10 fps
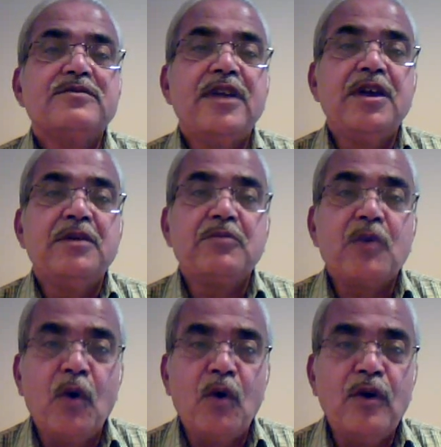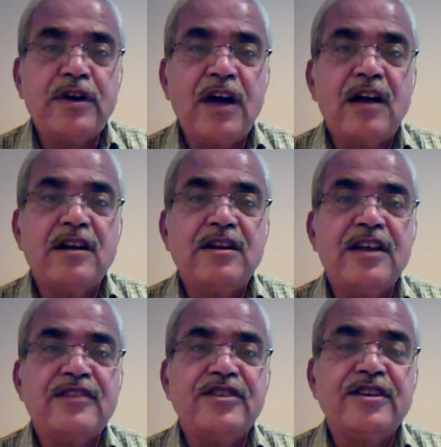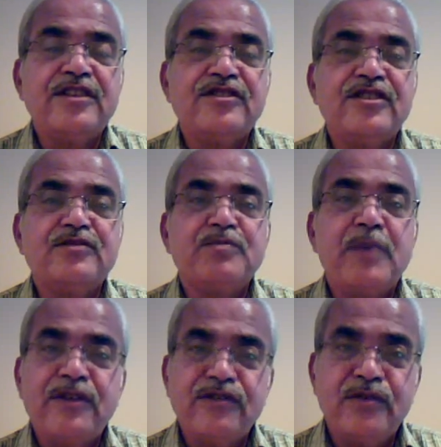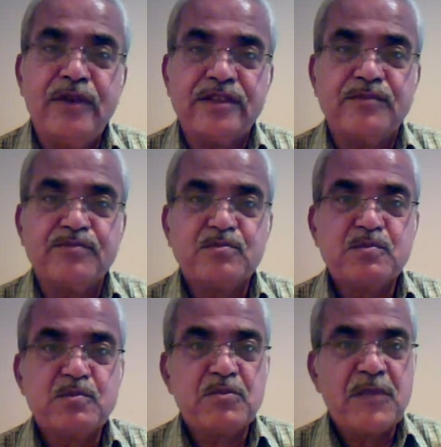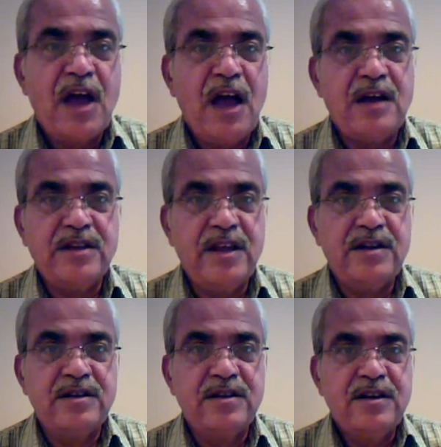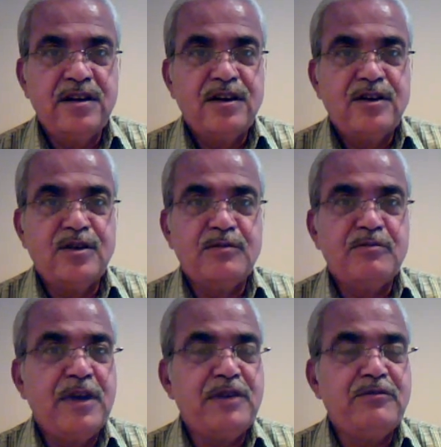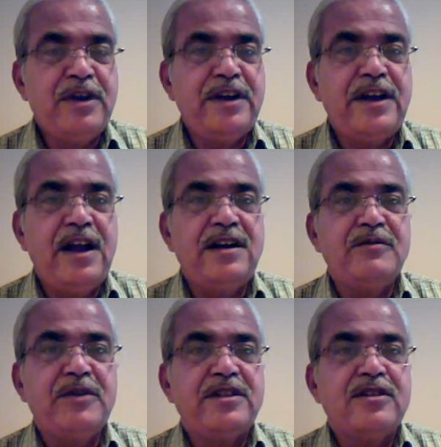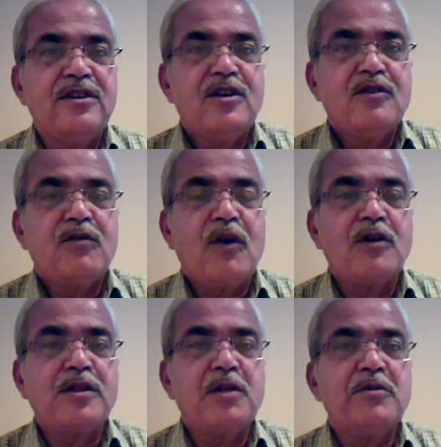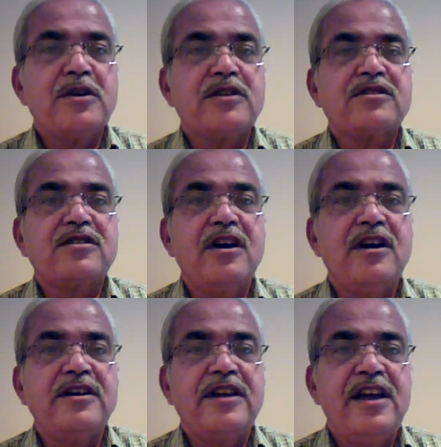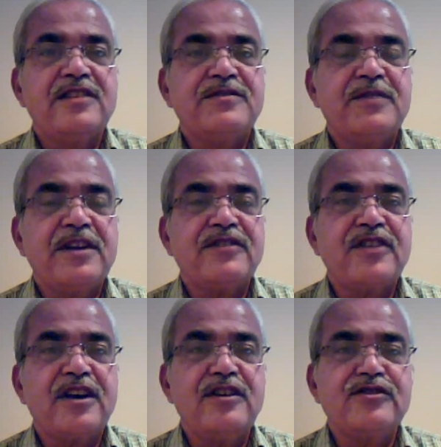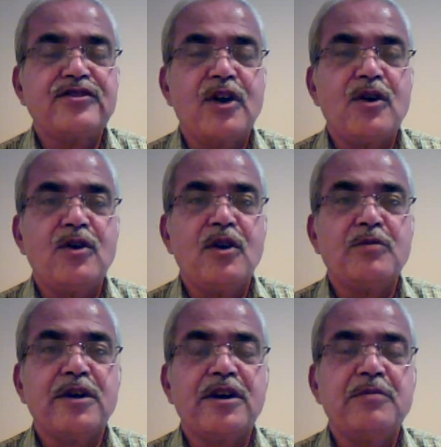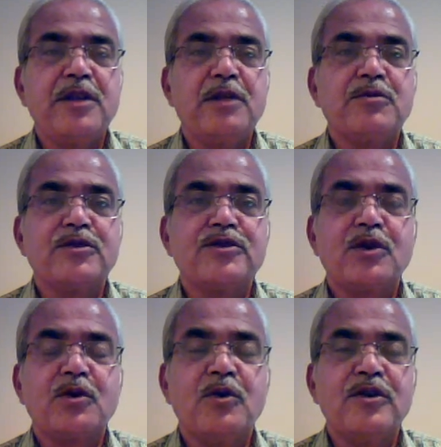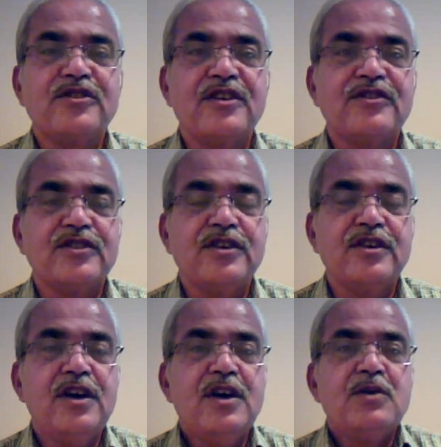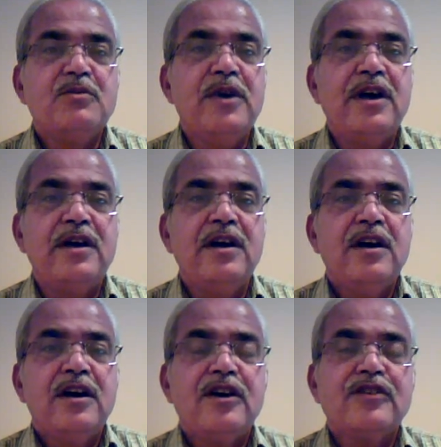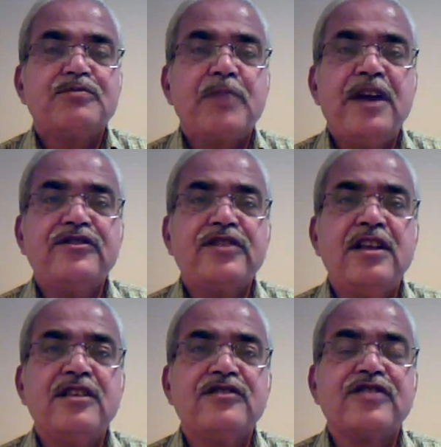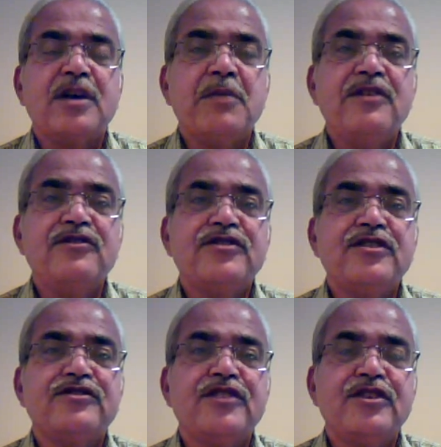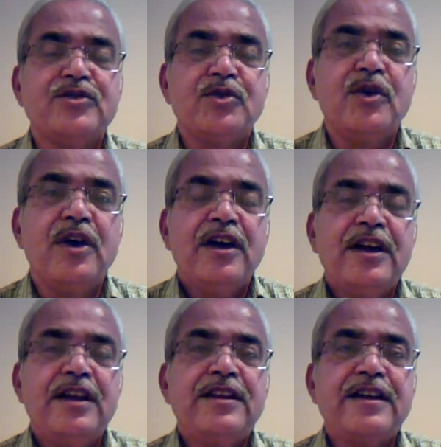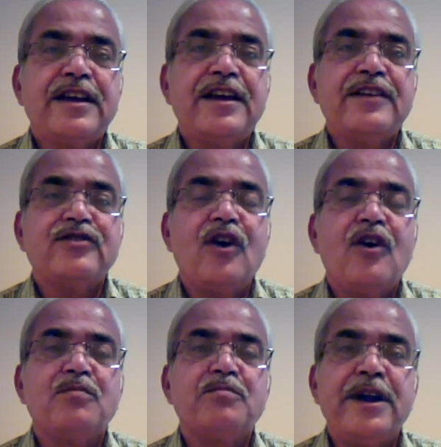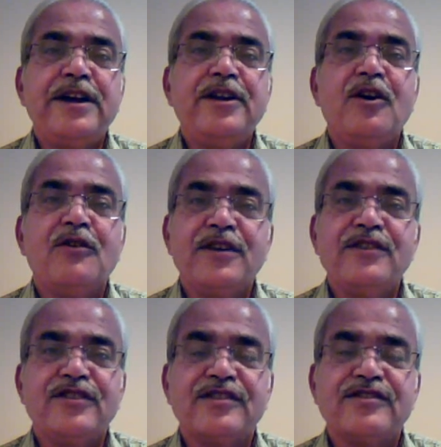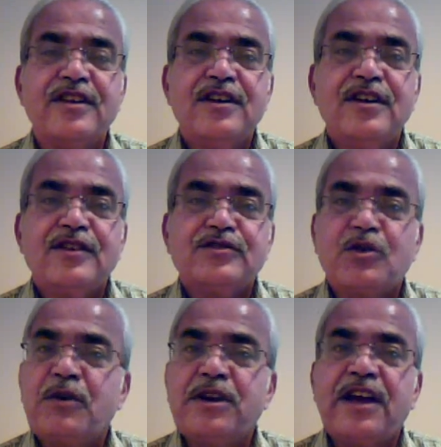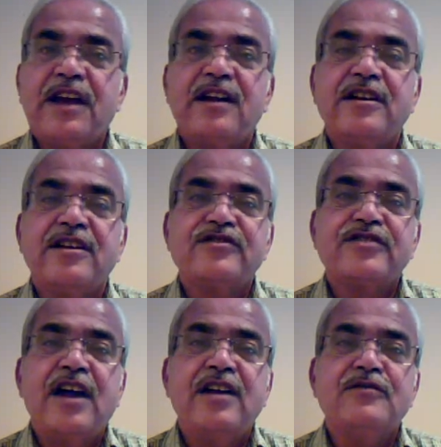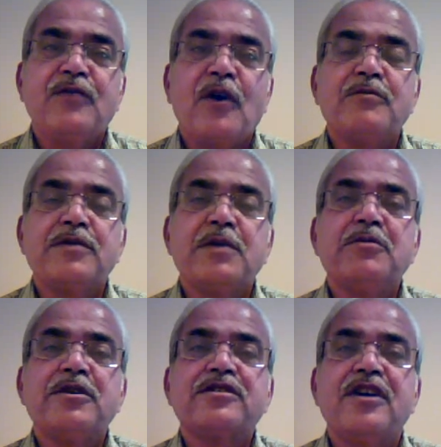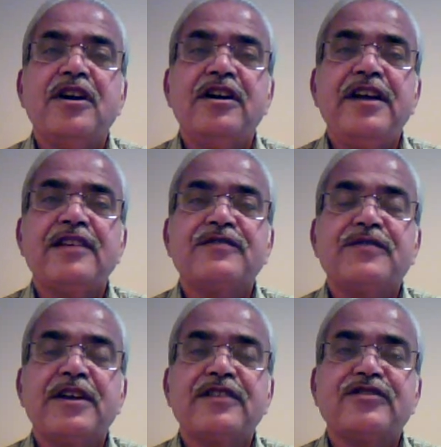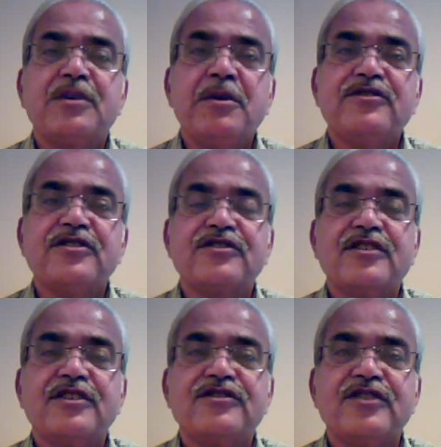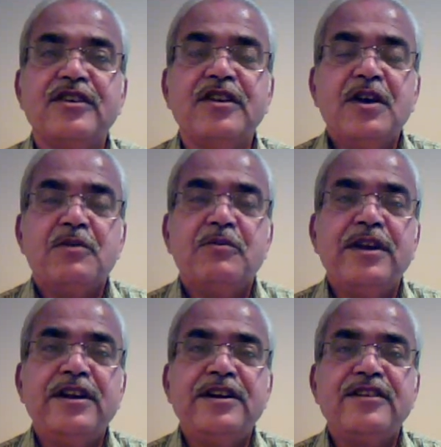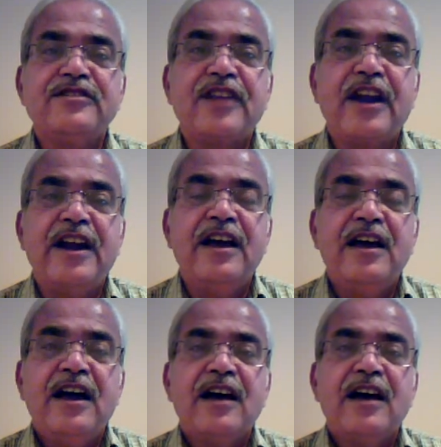the court unless it is dispensed with. And then when we dealt with form number 30 as far as second schedule of the criminal procedure code is concerned, where a special summons is issued in case of petty offences. So one can understand form number 30 as far as summons is concerned when it is read